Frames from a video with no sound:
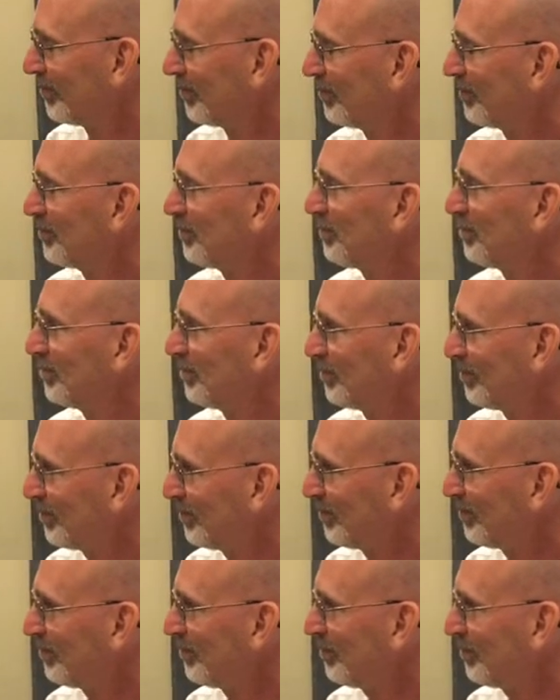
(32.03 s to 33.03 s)

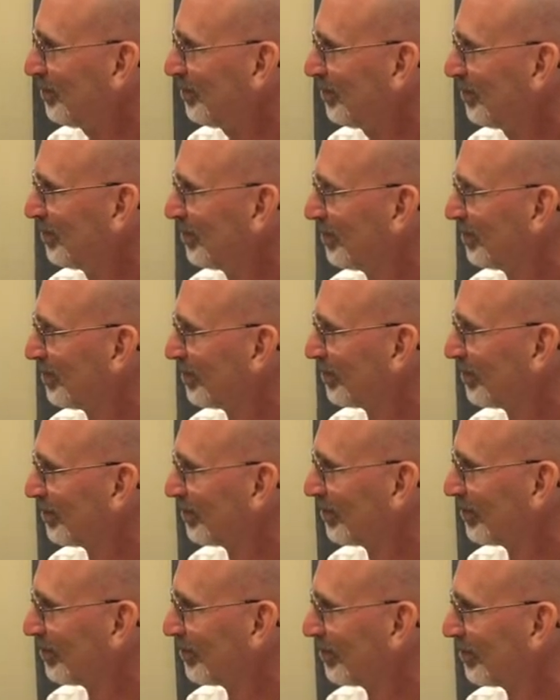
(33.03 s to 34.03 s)

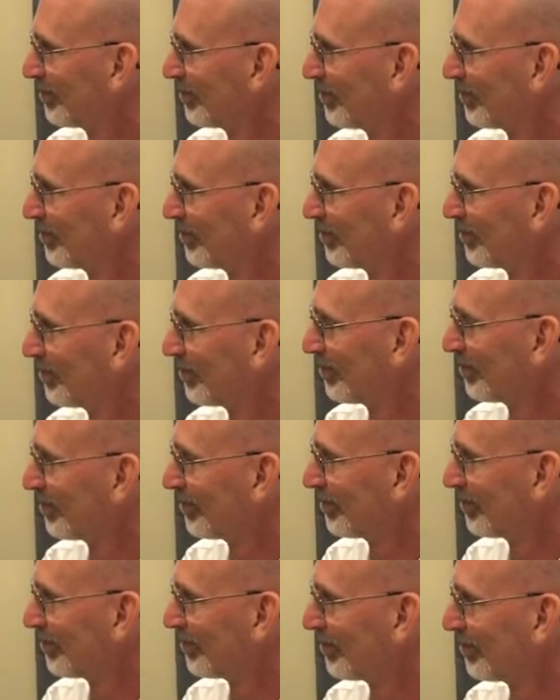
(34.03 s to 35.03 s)

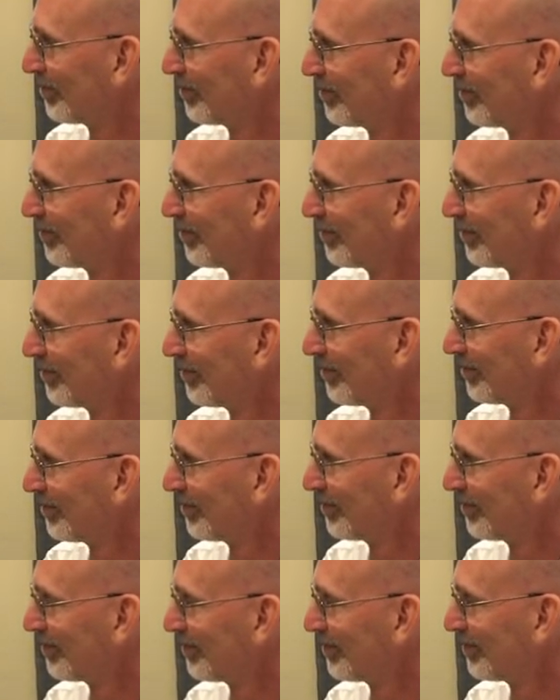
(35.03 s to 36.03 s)

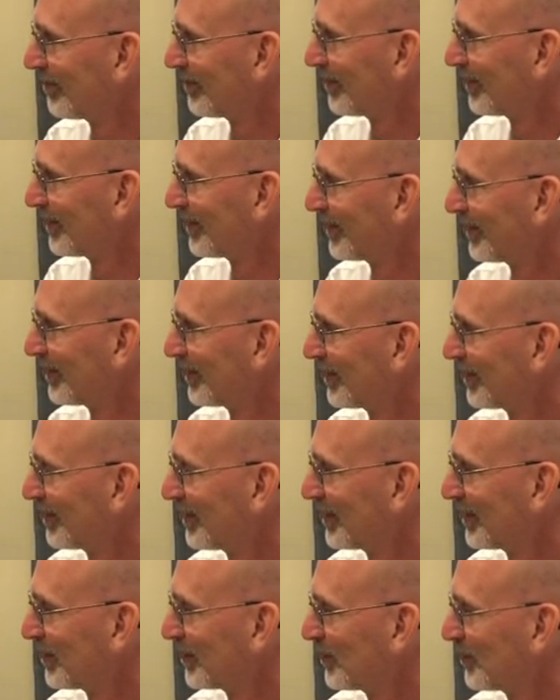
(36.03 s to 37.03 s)

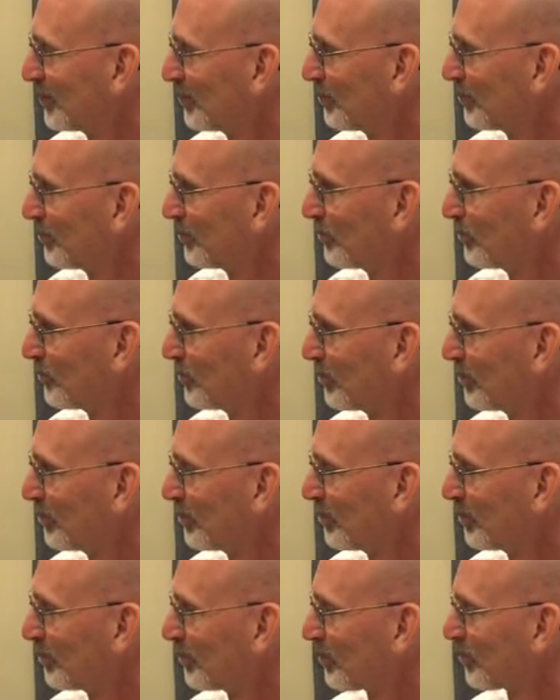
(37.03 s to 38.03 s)

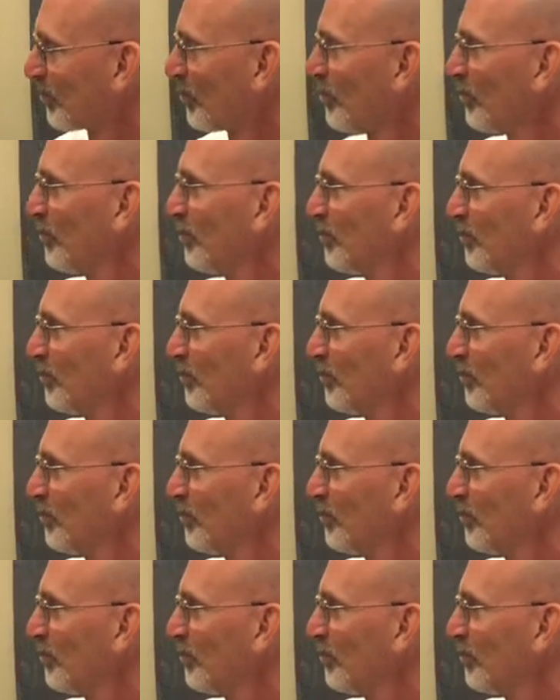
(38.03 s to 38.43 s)
[no speech]